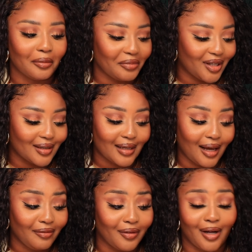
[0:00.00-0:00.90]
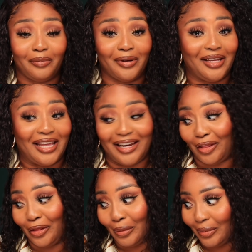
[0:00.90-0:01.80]
because I've not been
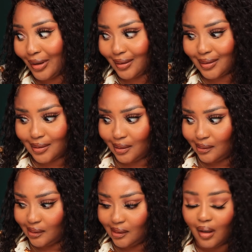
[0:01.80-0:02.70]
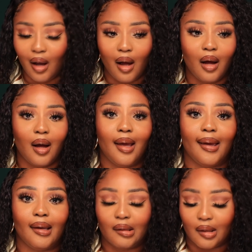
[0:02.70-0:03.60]
getting their products lately.
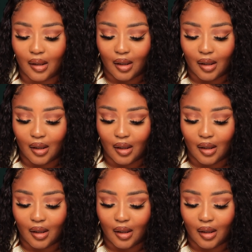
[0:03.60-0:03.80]
And